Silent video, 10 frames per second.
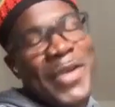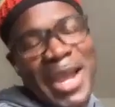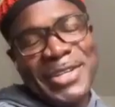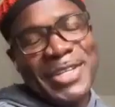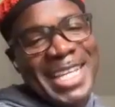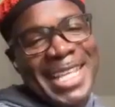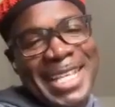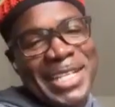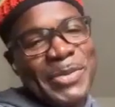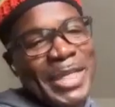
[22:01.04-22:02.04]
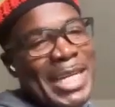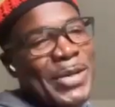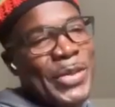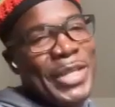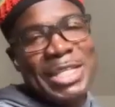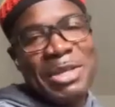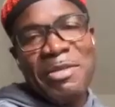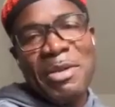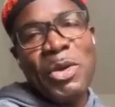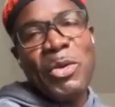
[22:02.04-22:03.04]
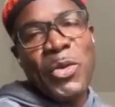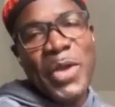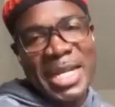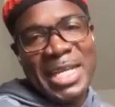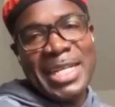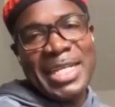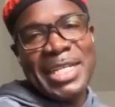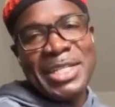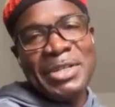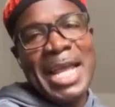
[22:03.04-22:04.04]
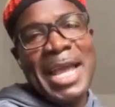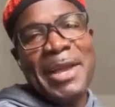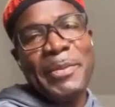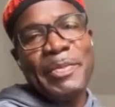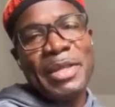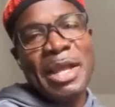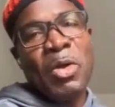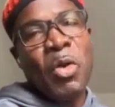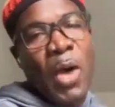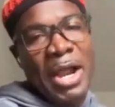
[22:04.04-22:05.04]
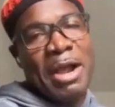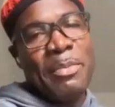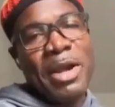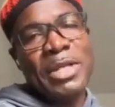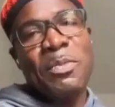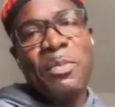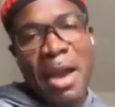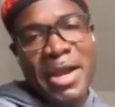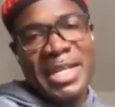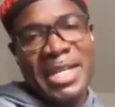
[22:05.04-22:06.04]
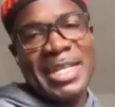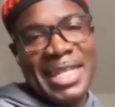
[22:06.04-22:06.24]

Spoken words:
be right to say this, but I don't think some of them are ready to acquire a part to marriage.